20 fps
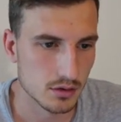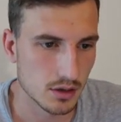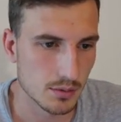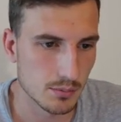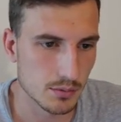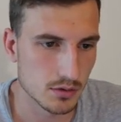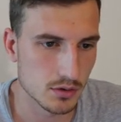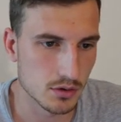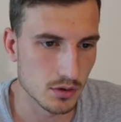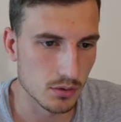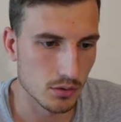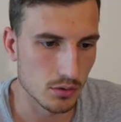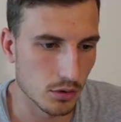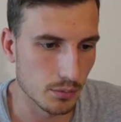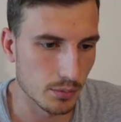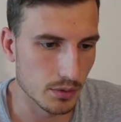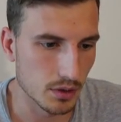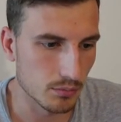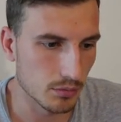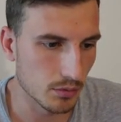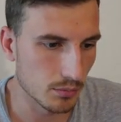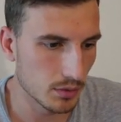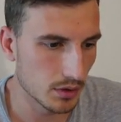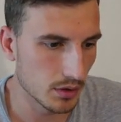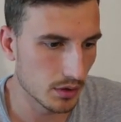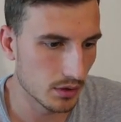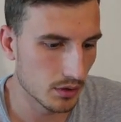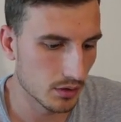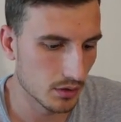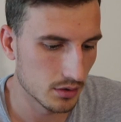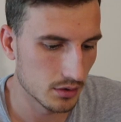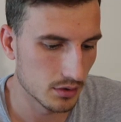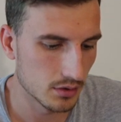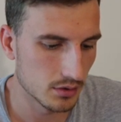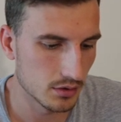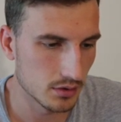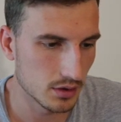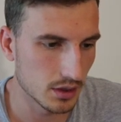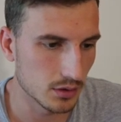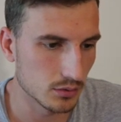Let me just copy that properly.
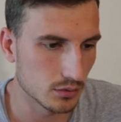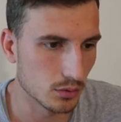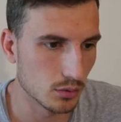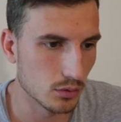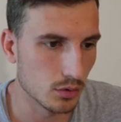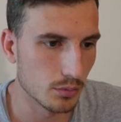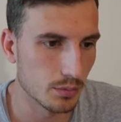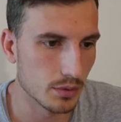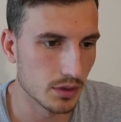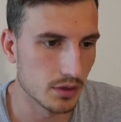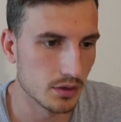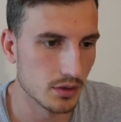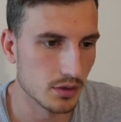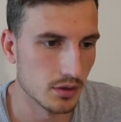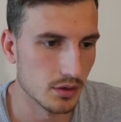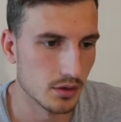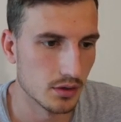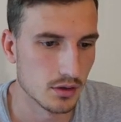That was all copied.